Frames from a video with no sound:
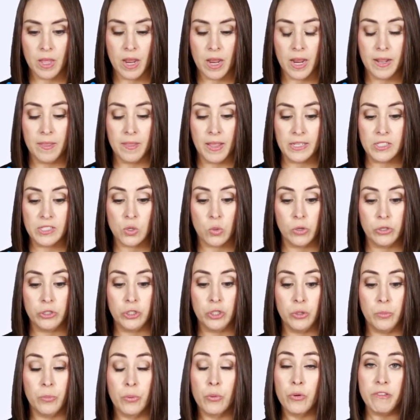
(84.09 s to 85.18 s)
and that's going
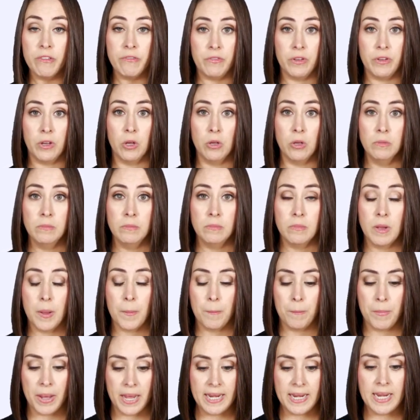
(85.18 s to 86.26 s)
to pre-fill
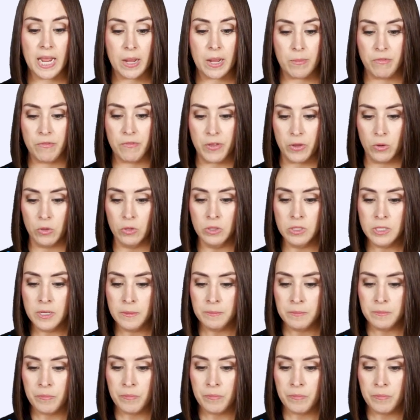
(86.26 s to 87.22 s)
my name field.